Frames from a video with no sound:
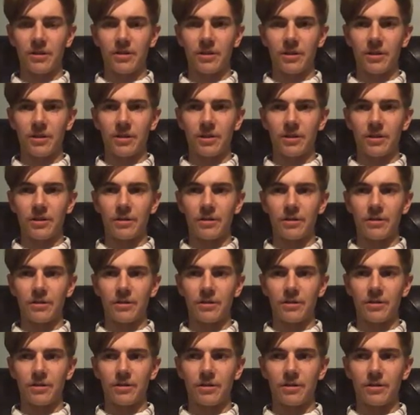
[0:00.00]
And
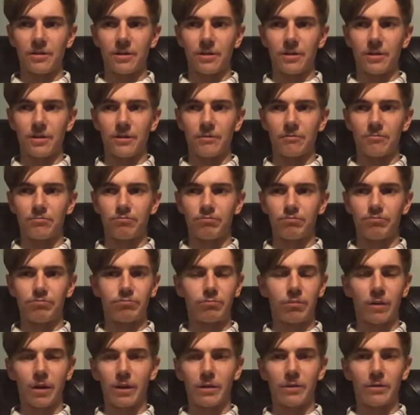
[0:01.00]
I
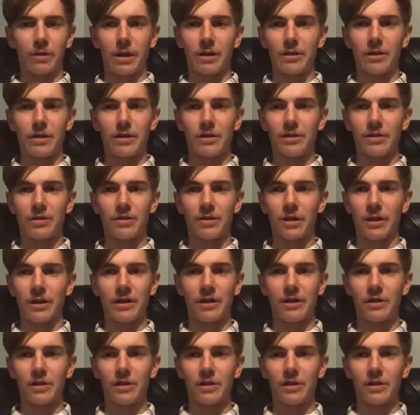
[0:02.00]
guess